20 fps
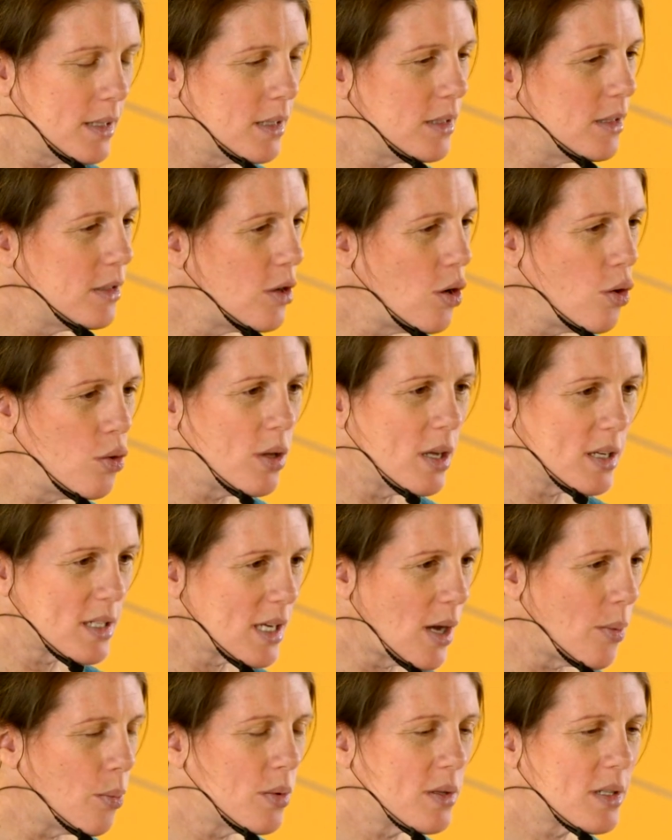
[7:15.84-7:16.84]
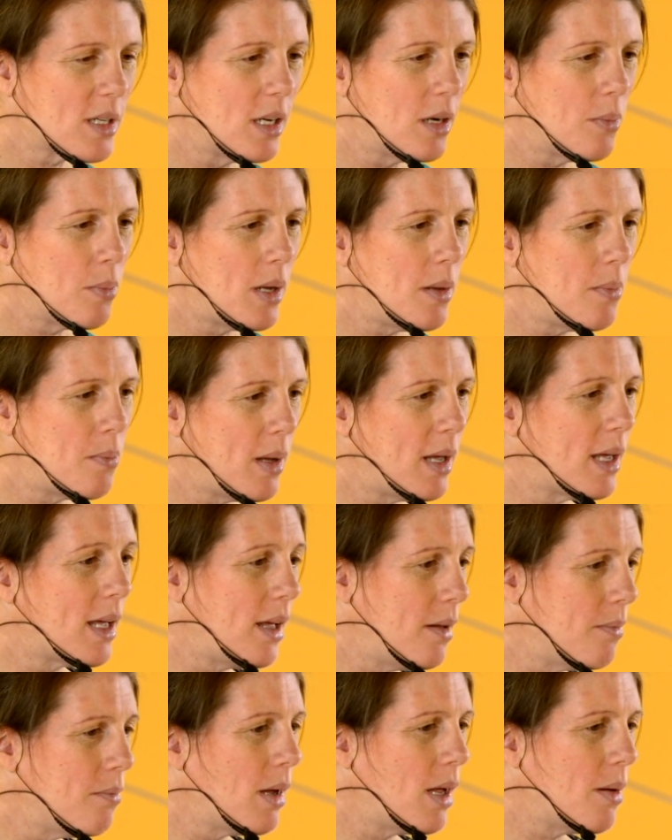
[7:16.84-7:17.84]
knew that someone's going to be
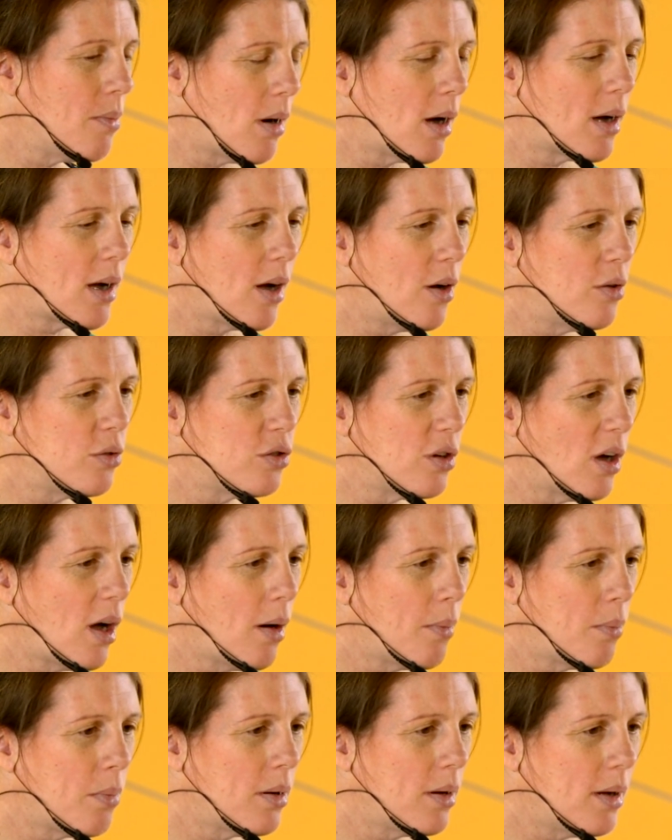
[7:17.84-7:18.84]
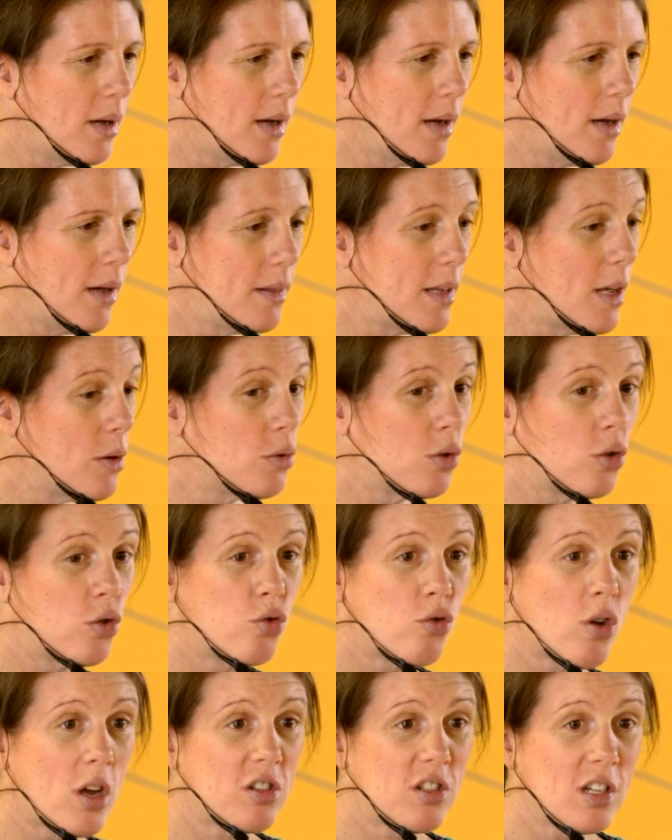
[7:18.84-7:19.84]
picking me and my coach up, and there was a
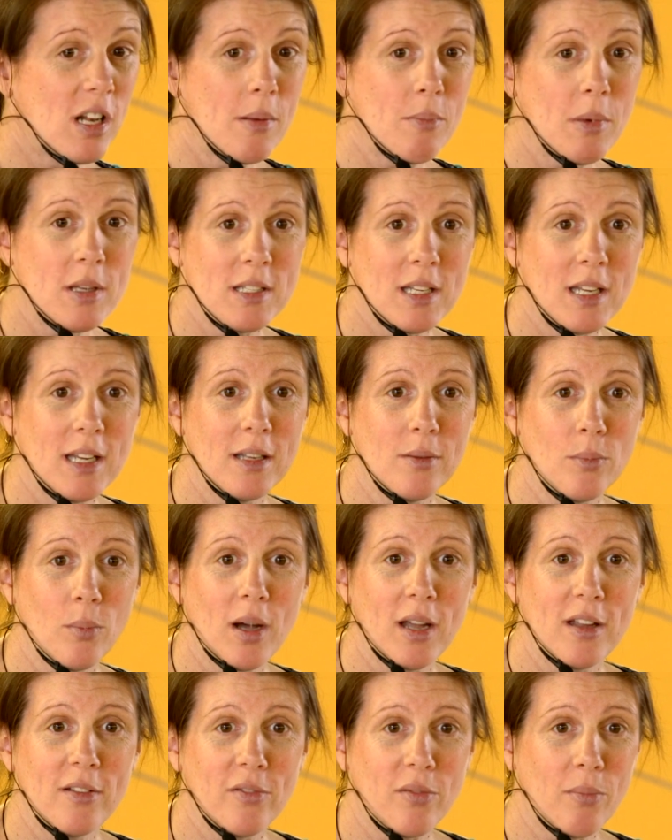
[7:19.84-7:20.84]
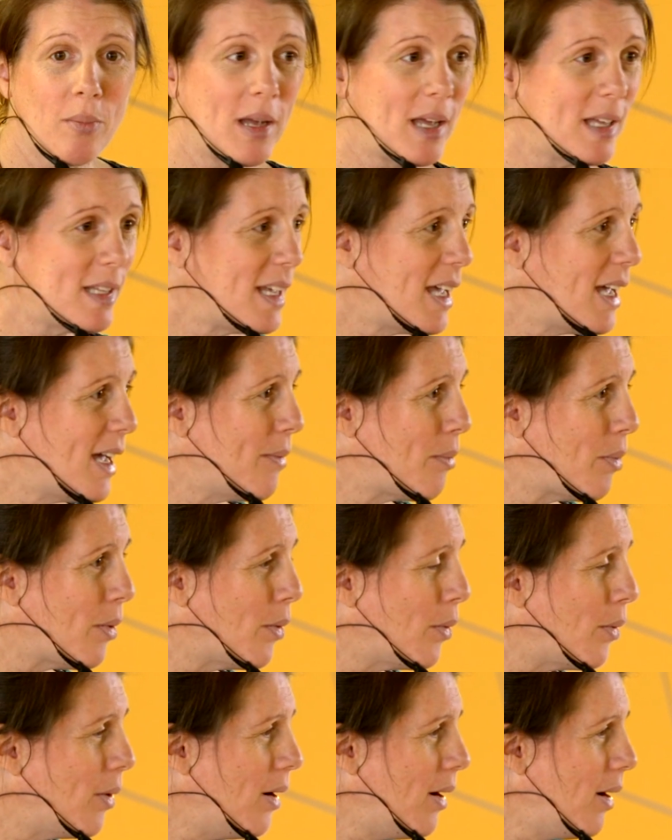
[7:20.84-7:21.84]
stretch limousine waiting for me at the
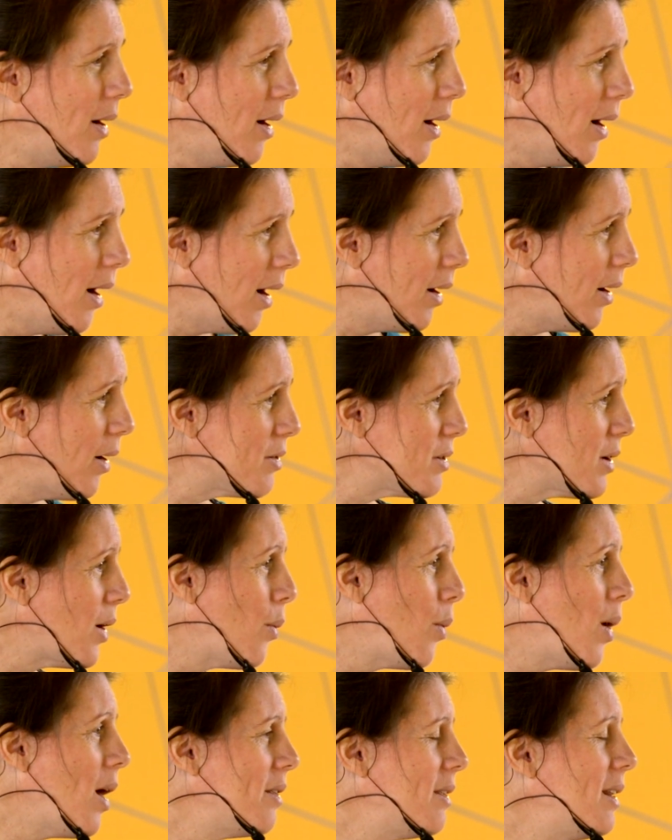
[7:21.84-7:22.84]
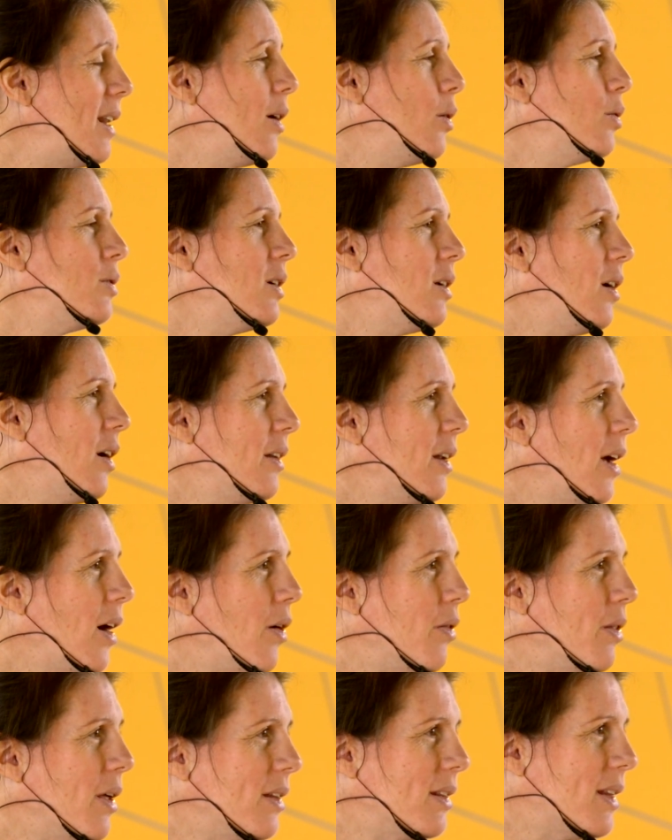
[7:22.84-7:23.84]
airport, and I was like, what? Little did I
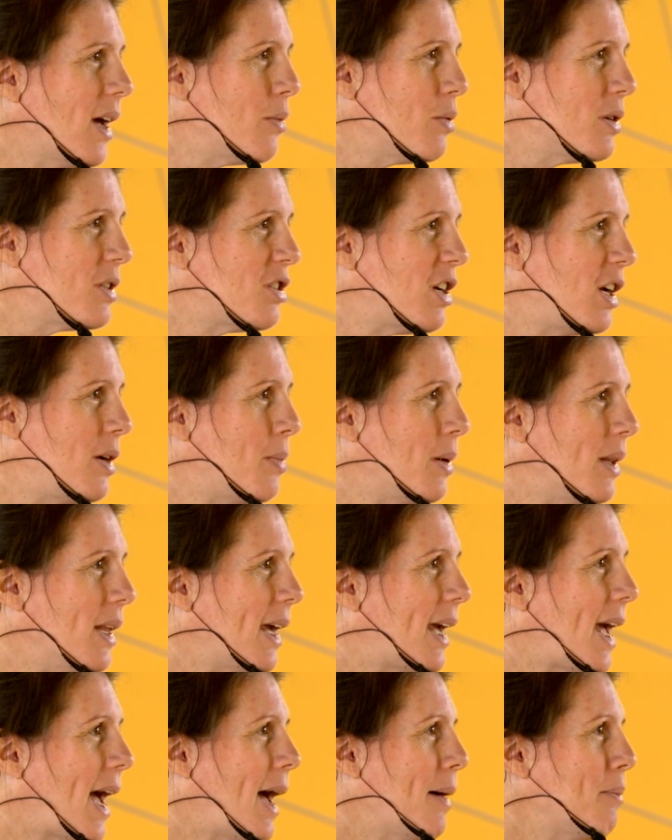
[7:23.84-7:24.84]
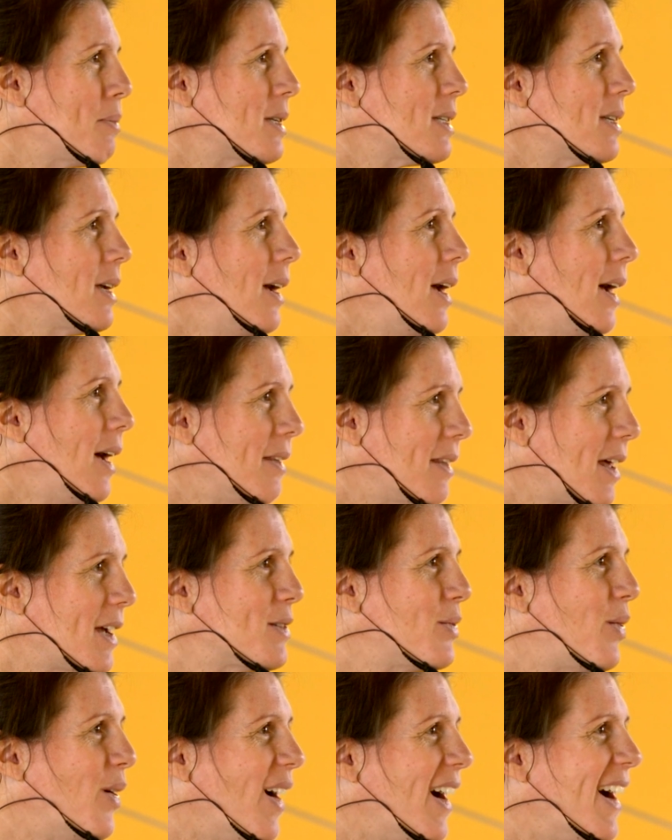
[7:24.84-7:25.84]
know that they was cheaper than cabs.
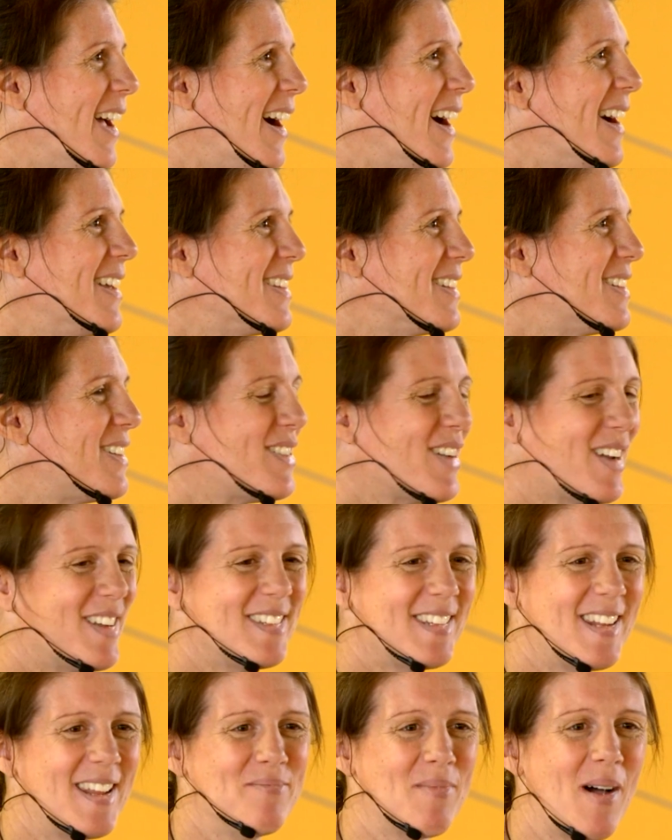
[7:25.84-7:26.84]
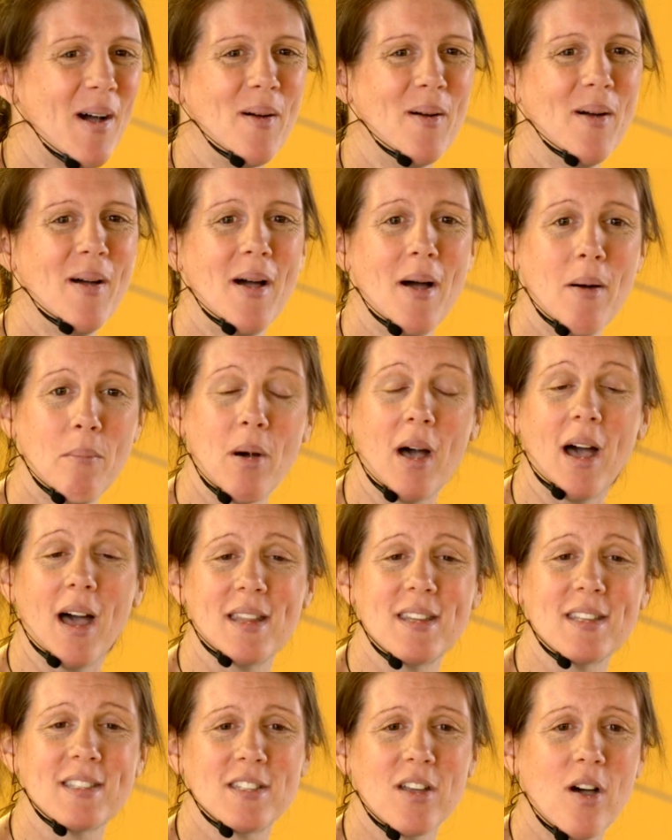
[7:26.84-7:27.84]
That's why I had the stretch limo. But
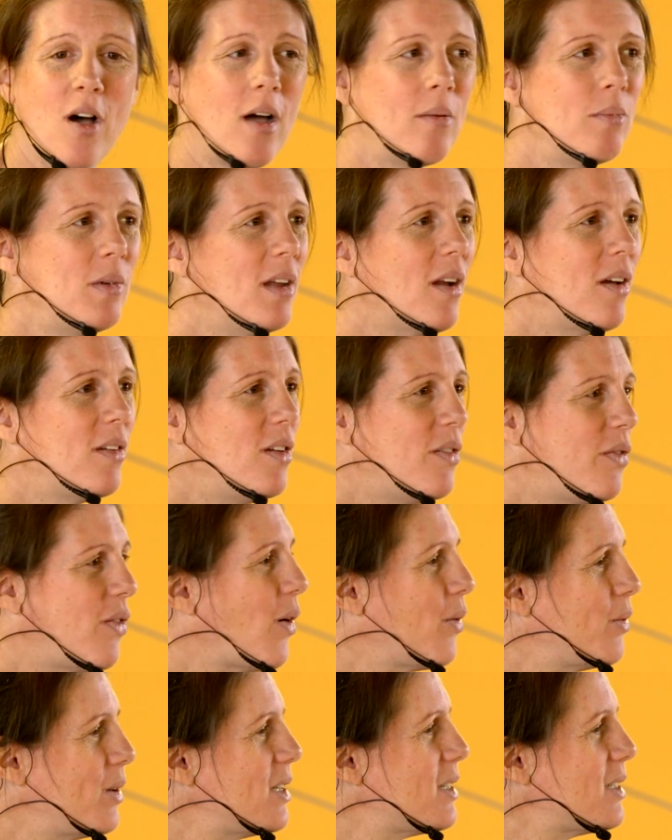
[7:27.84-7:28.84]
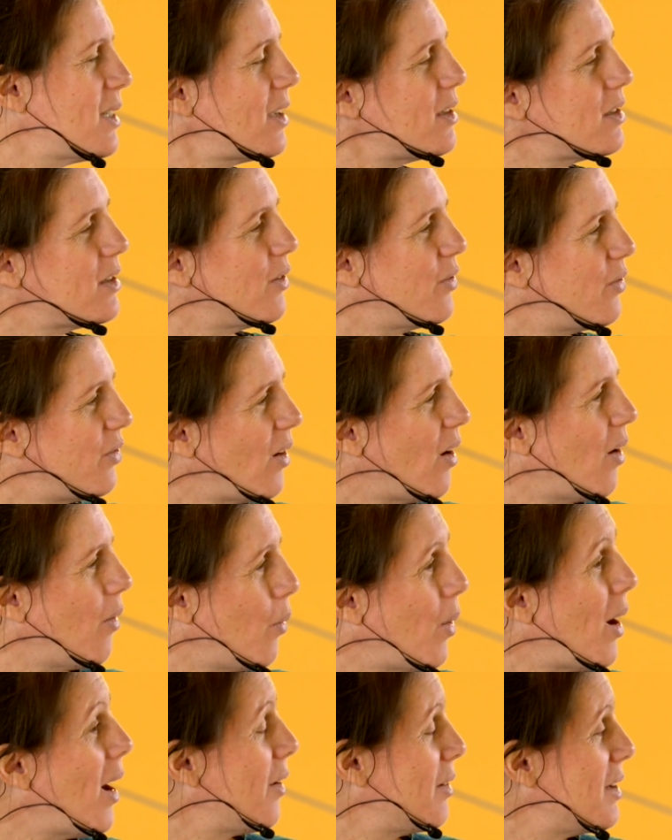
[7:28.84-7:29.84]
at the time, you know, you felt this sense of, oh
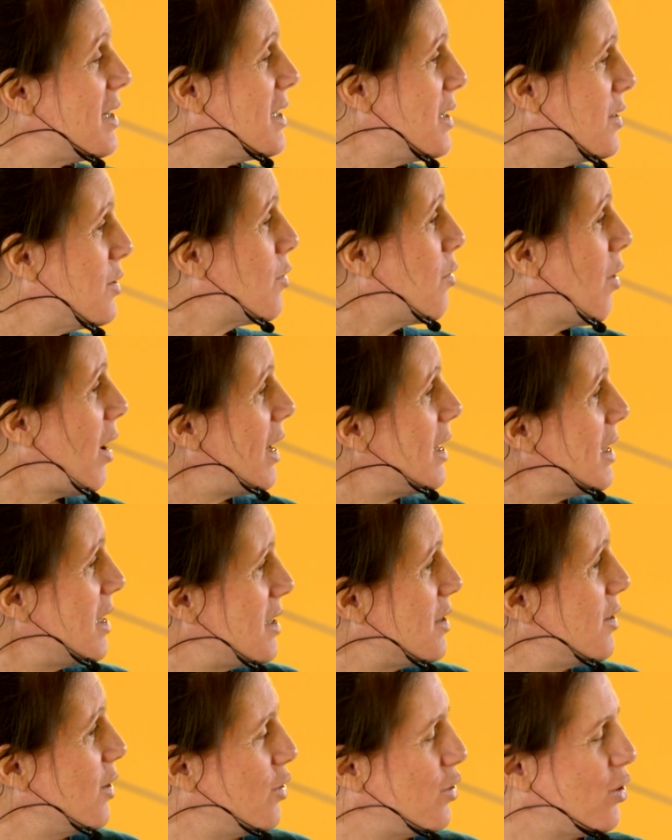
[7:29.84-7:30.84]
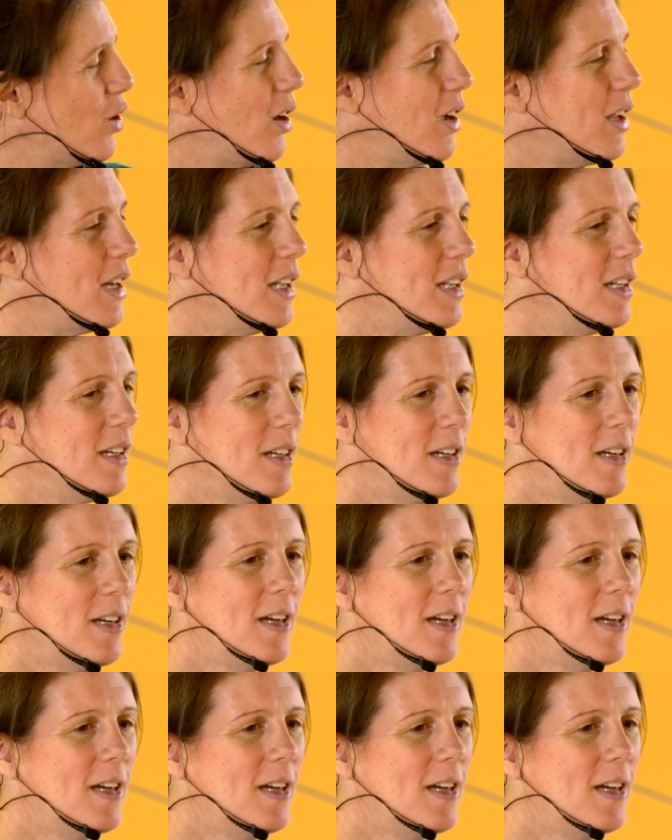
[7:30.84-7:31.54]
wow, this is great, this is a journey.